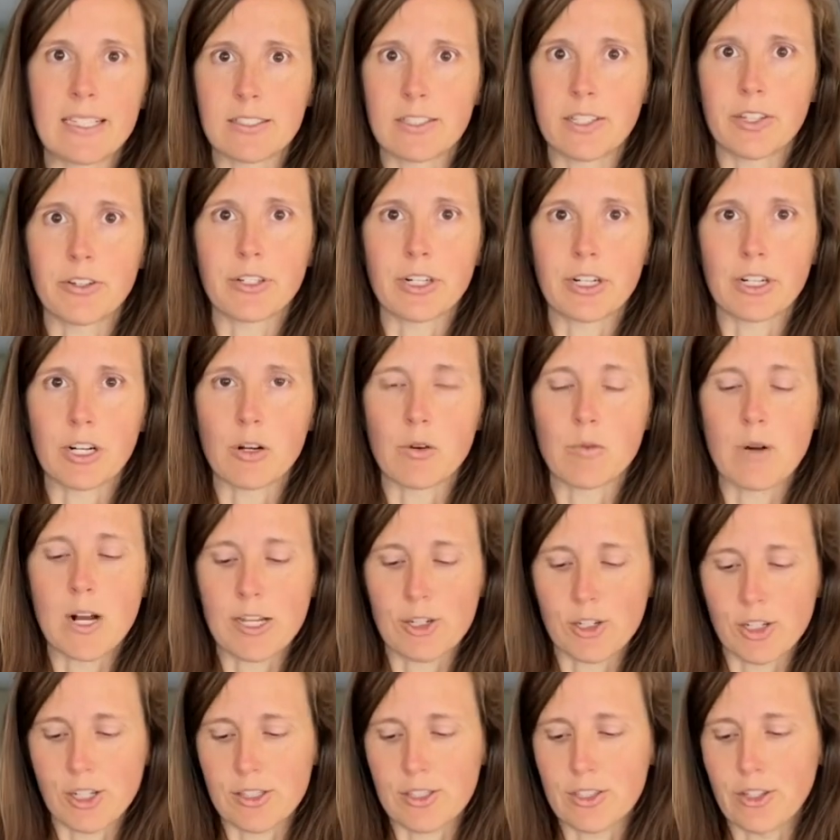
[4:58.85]
soda or
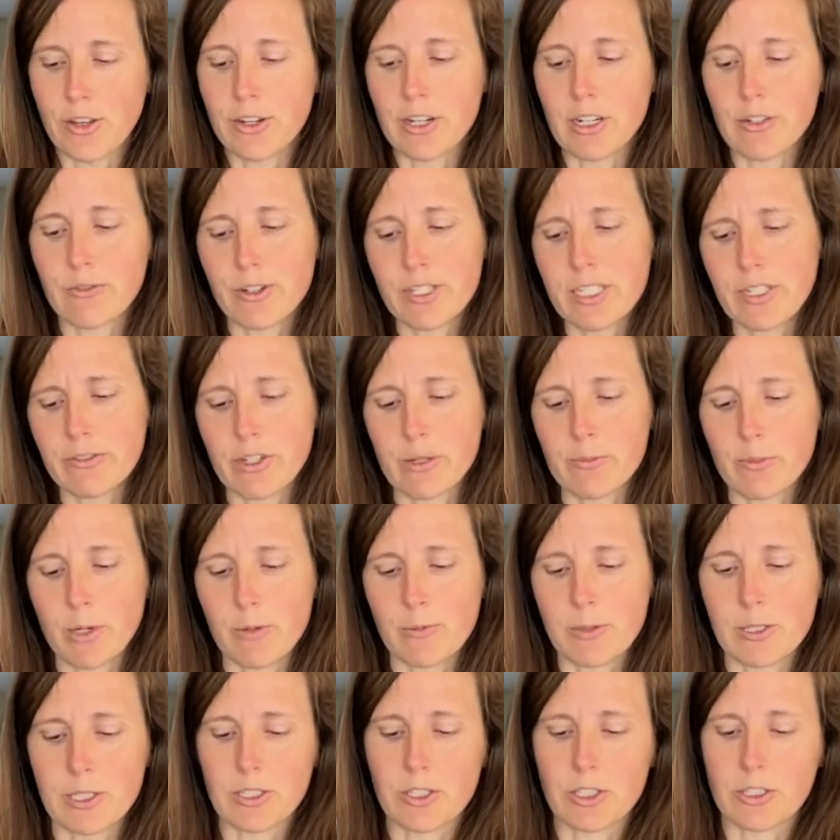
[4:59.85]
washing soda for different
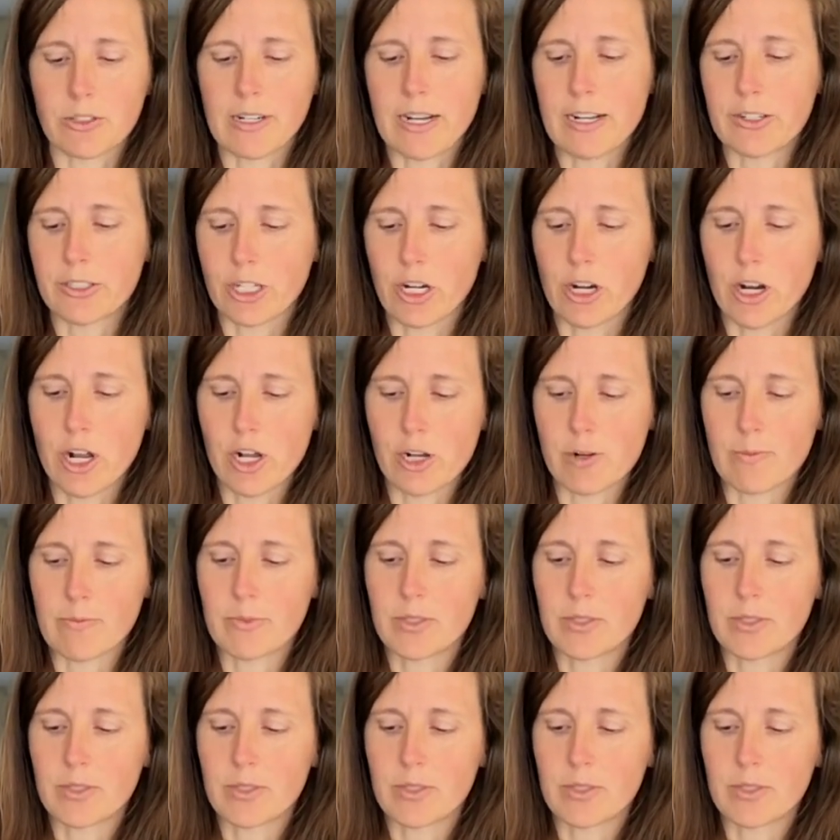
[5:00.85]
purposes around your home.